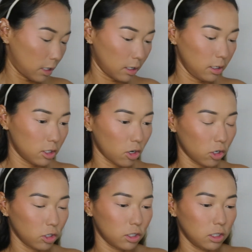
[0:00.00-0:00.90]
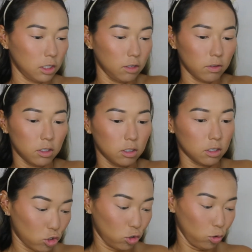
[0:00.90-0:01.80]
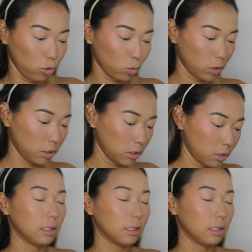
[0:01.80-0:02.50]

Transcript: that it's hard to even choose one.